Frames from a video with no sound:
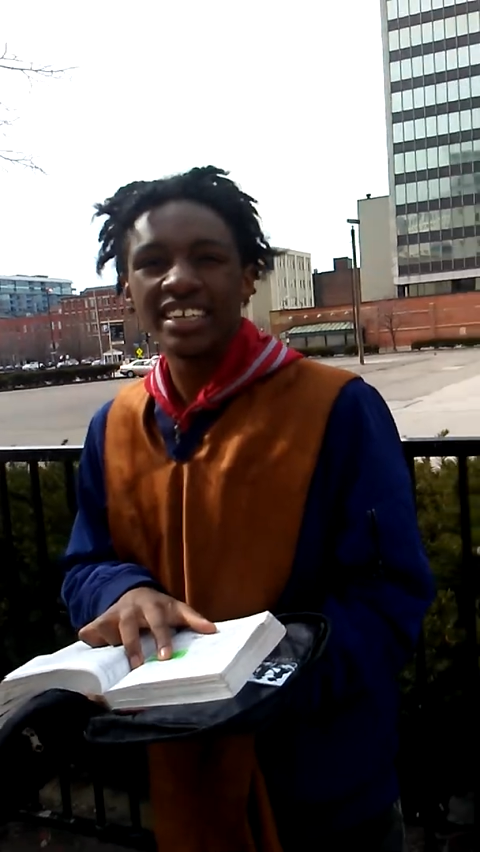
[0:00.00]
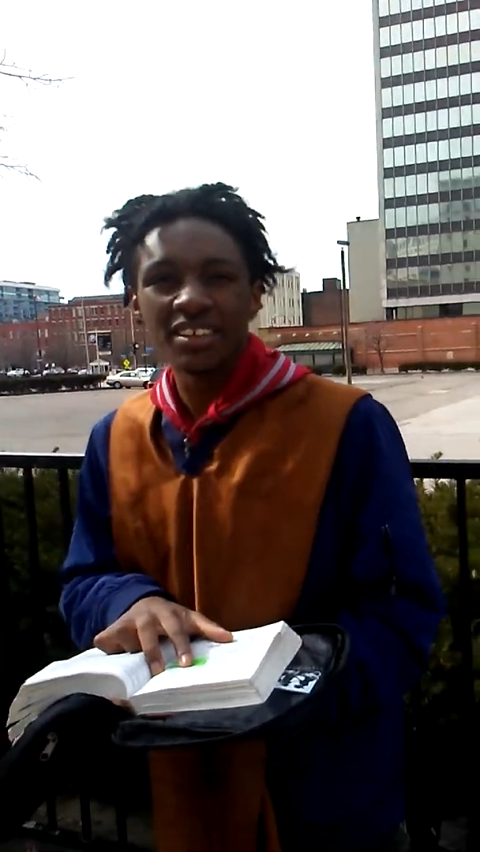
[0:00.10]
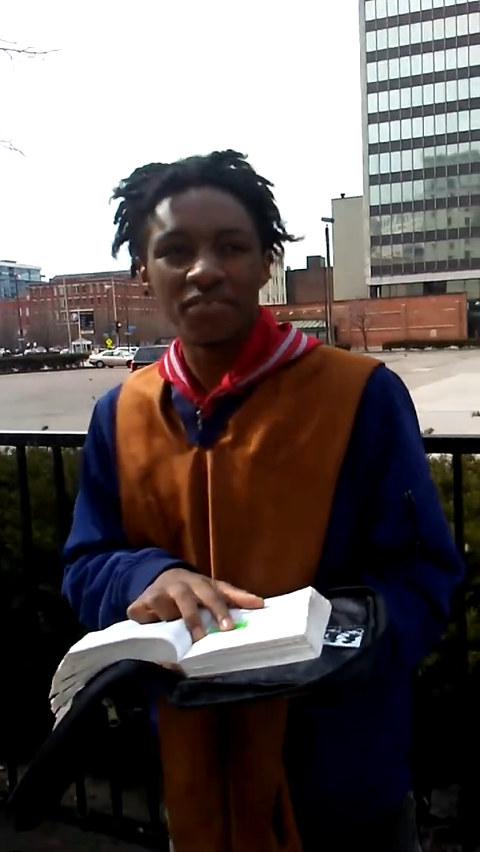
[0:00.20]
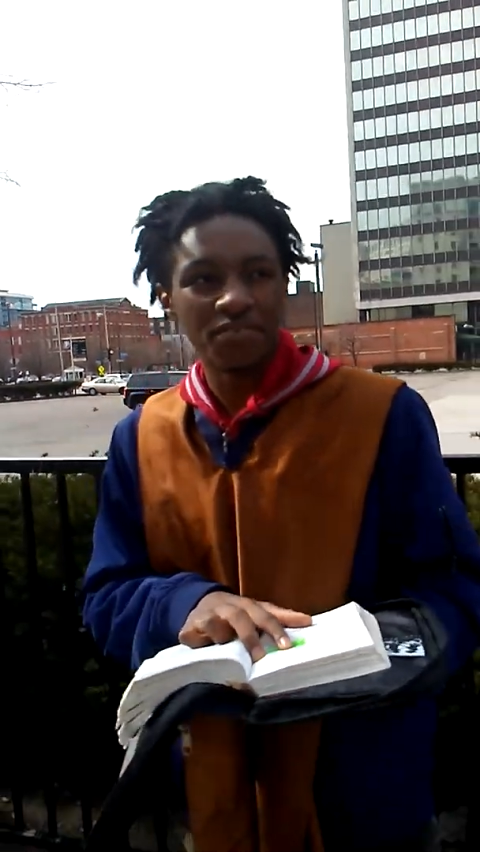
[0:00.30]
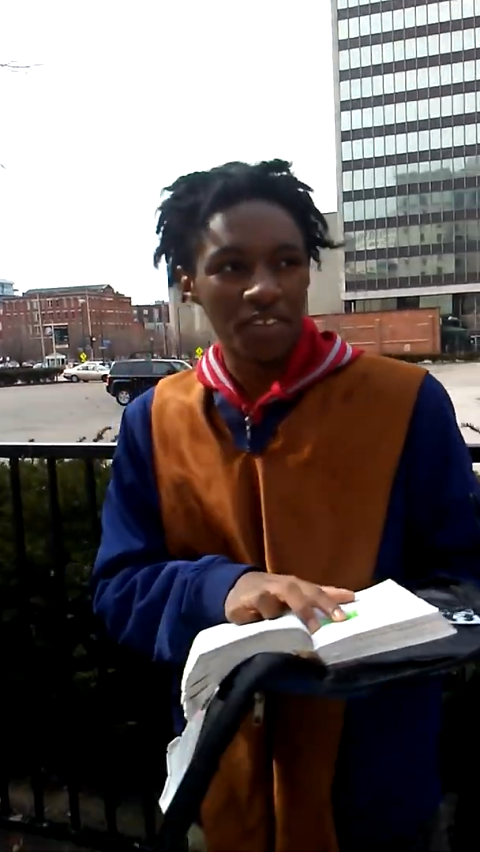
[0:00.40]

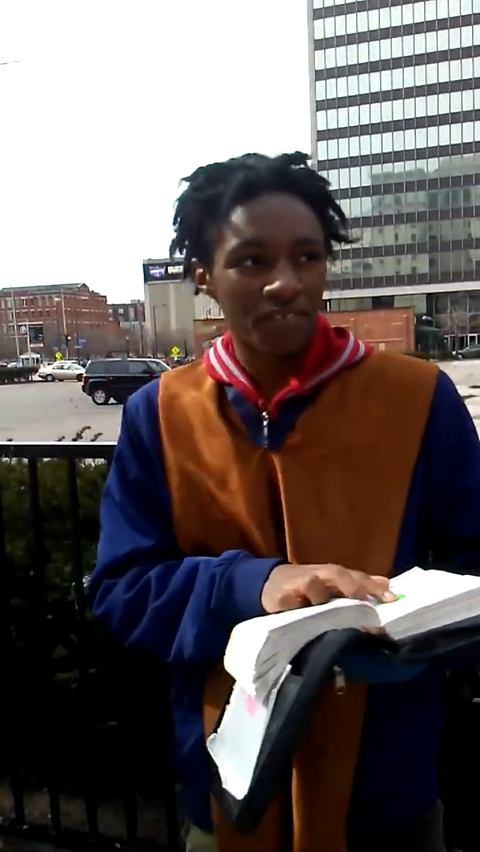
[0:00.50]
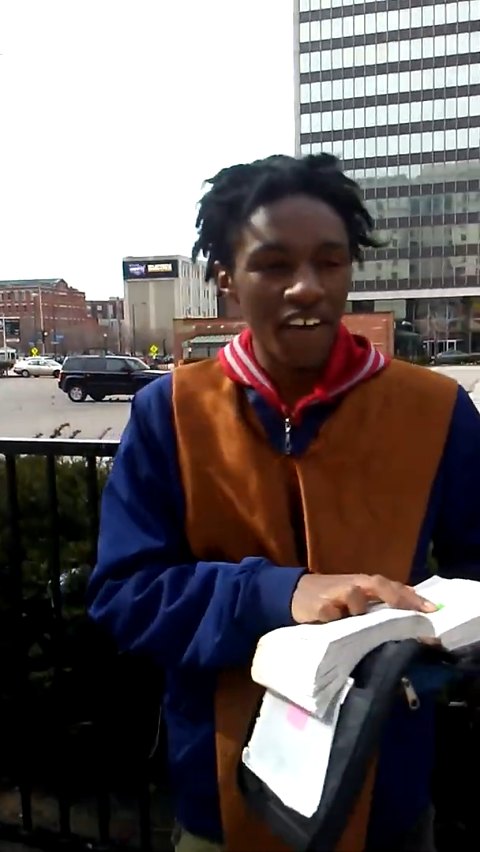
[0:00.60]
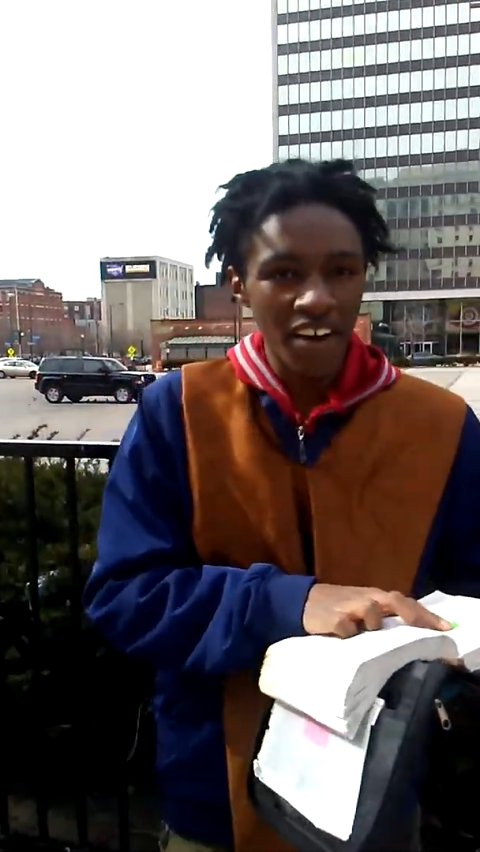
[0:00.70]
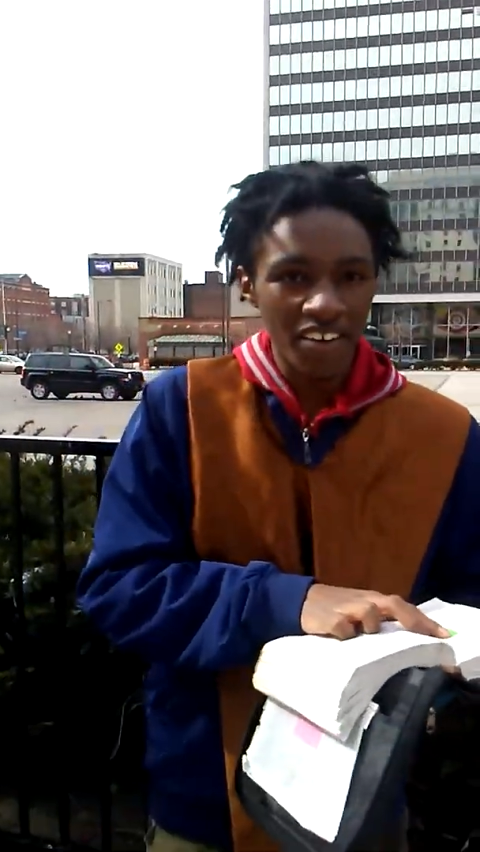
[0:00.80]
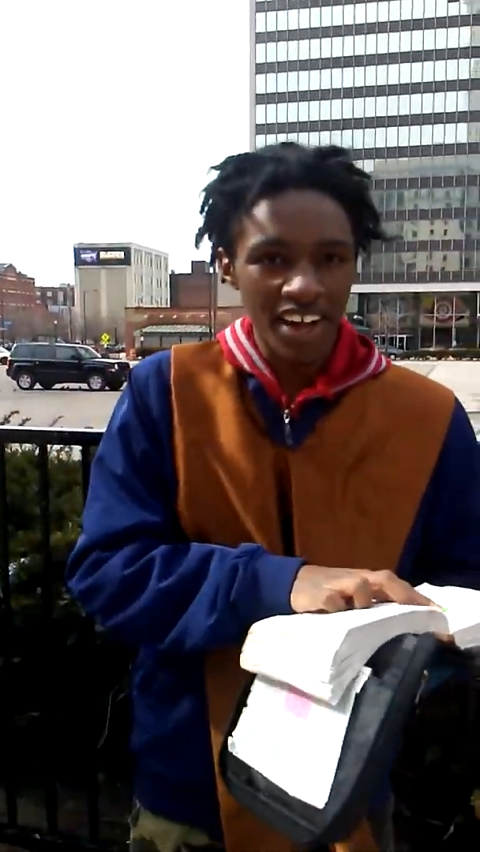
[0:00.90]
The, mm -hmm. the
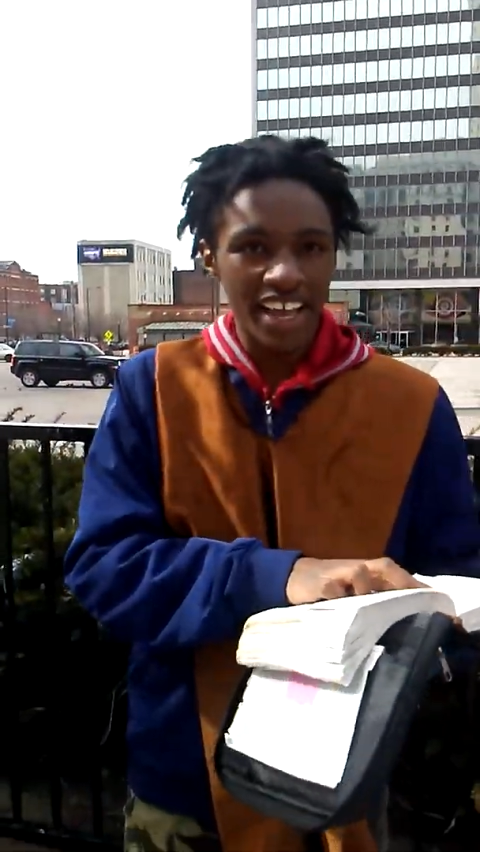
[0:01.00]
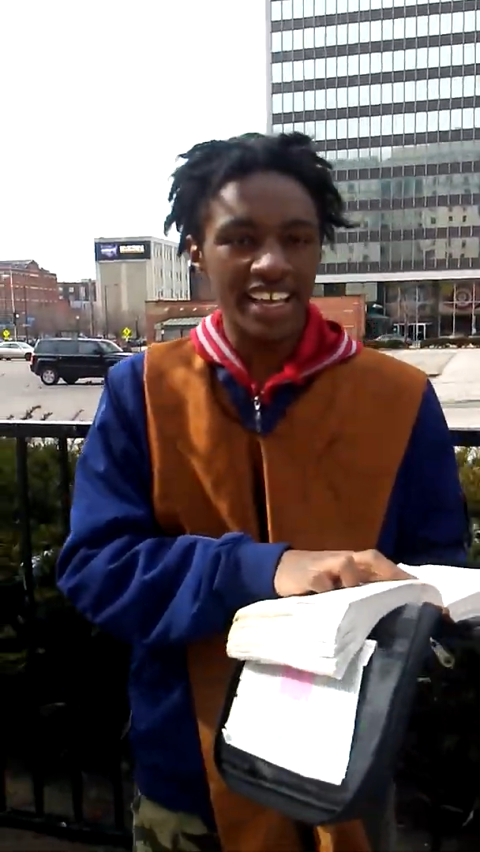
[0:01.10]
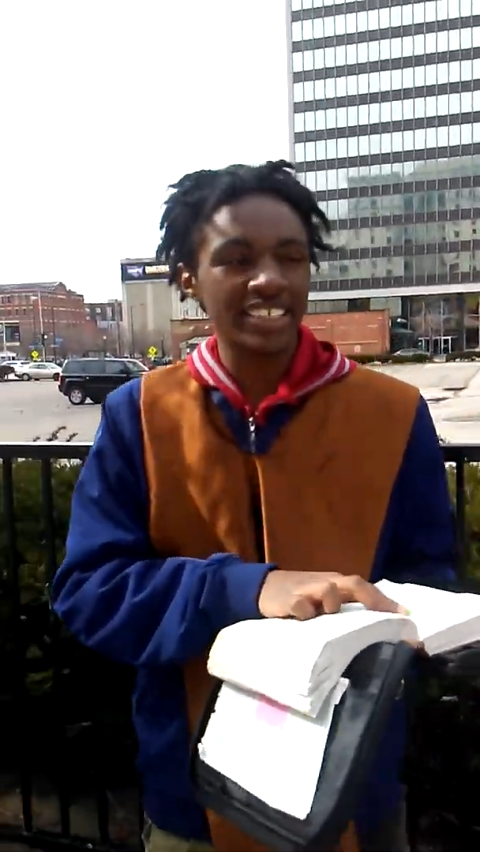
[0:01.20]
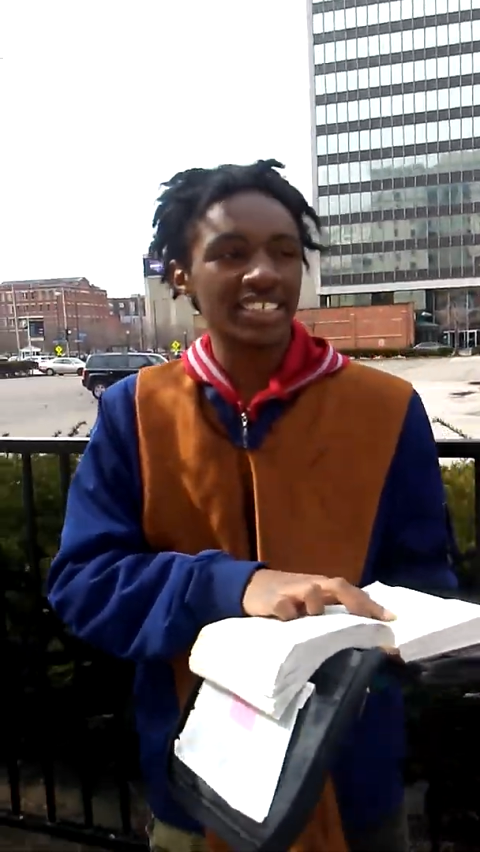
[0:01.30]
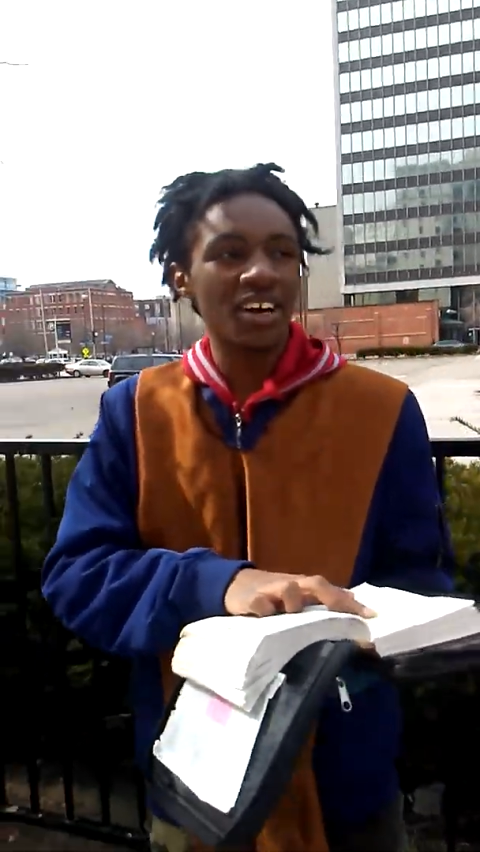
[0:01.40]
Pharaoh and
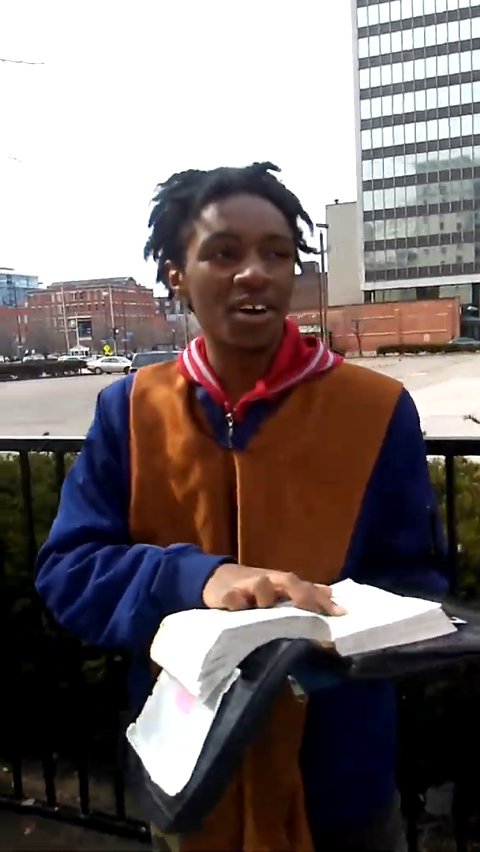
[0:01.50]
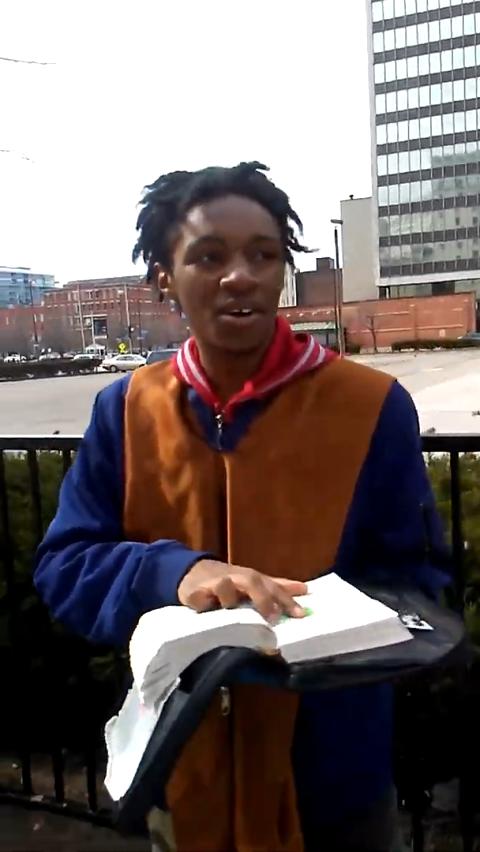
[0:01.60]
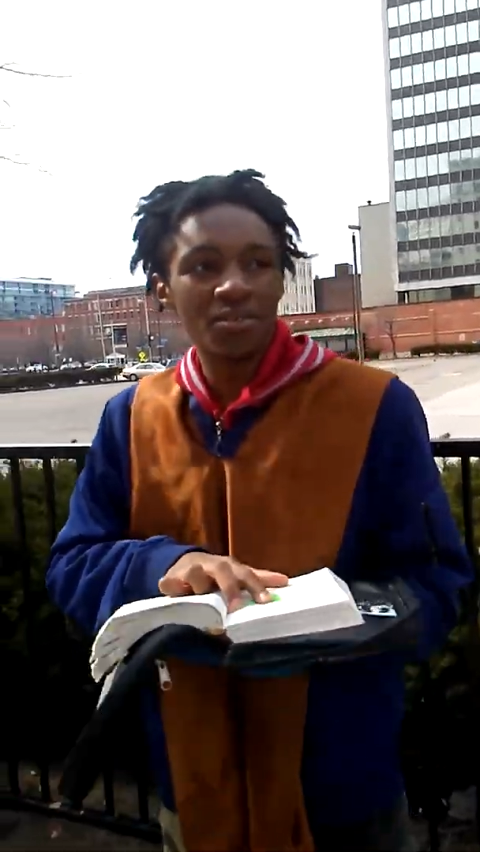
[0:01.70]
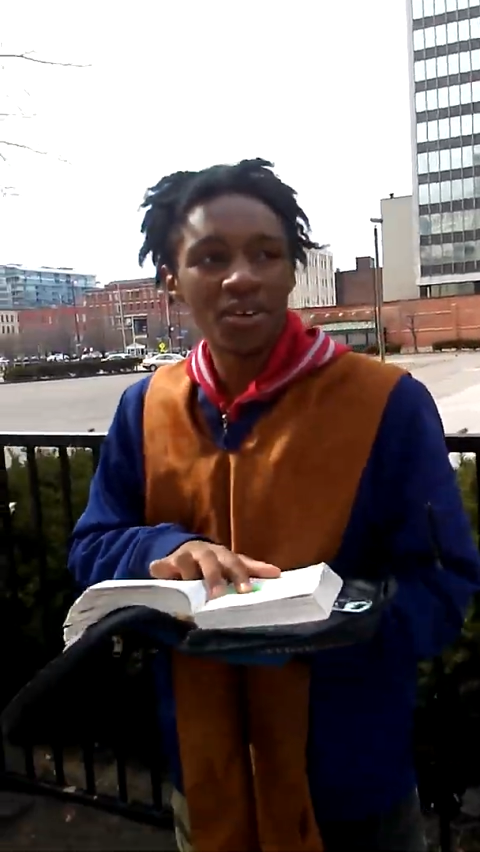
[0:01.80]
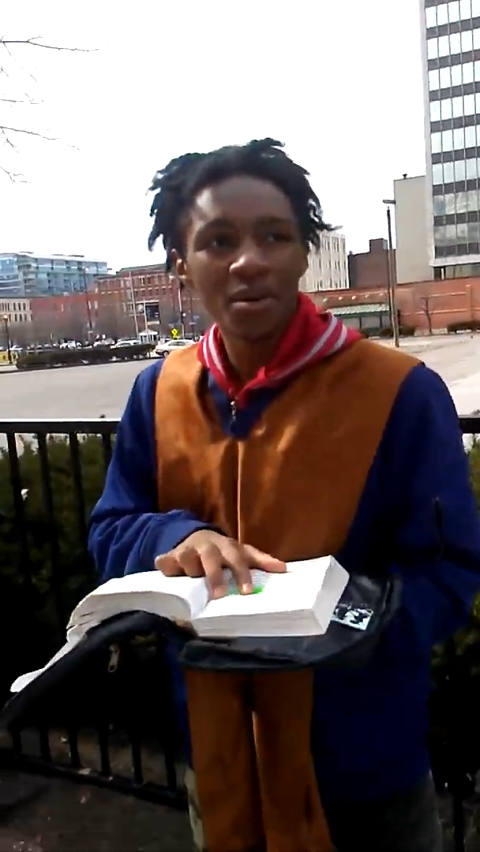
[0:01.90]
his
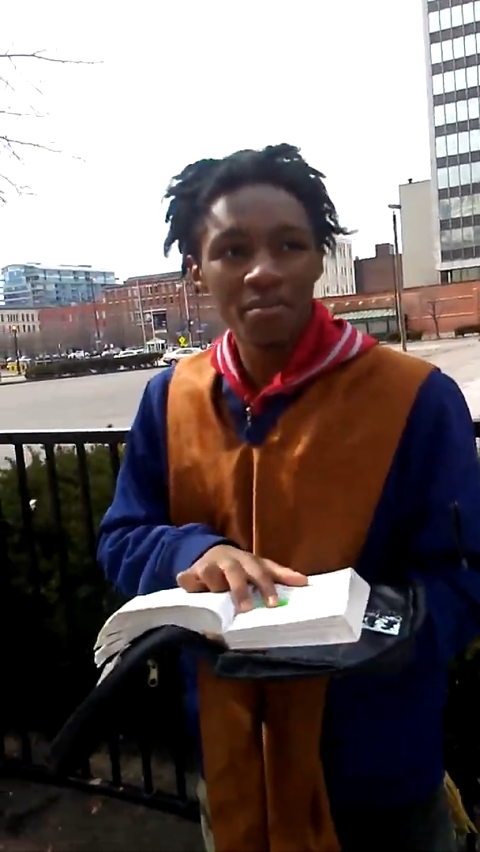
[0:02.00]
um,